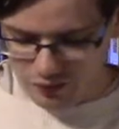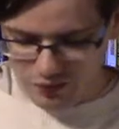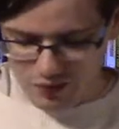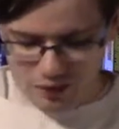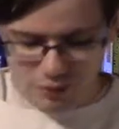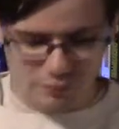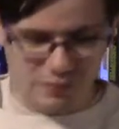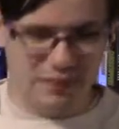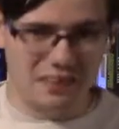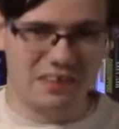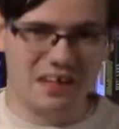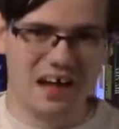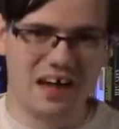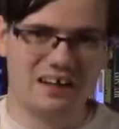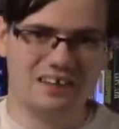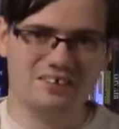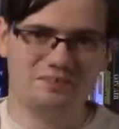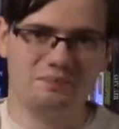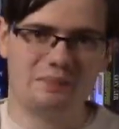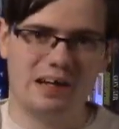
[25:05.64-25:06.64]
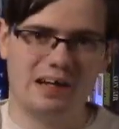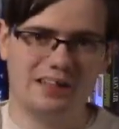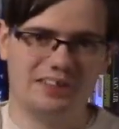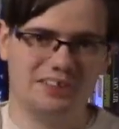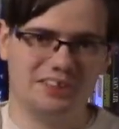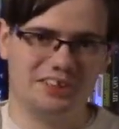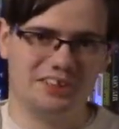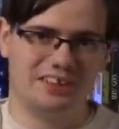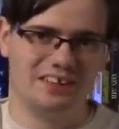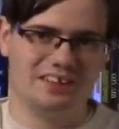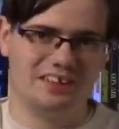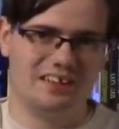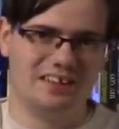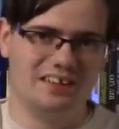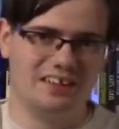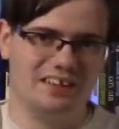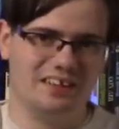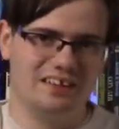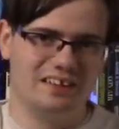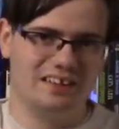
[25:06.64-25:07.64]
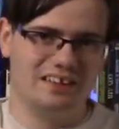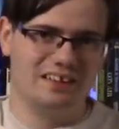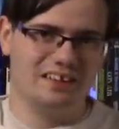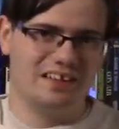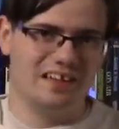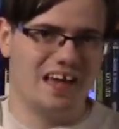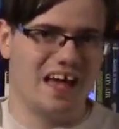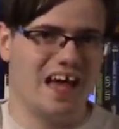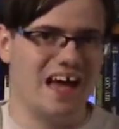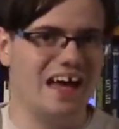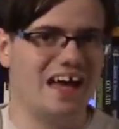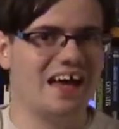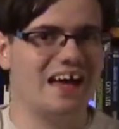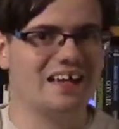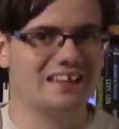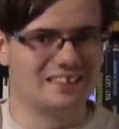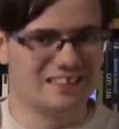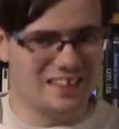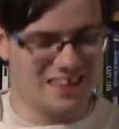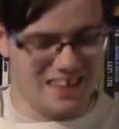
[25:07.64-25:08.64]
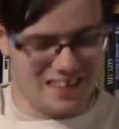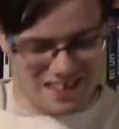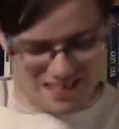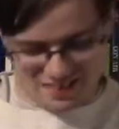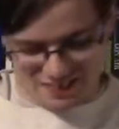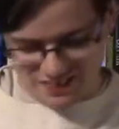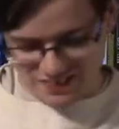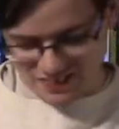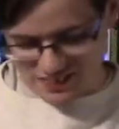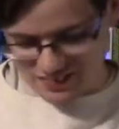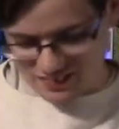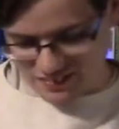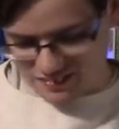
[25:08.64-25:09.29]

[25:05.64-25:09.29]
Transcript: But not as much as this.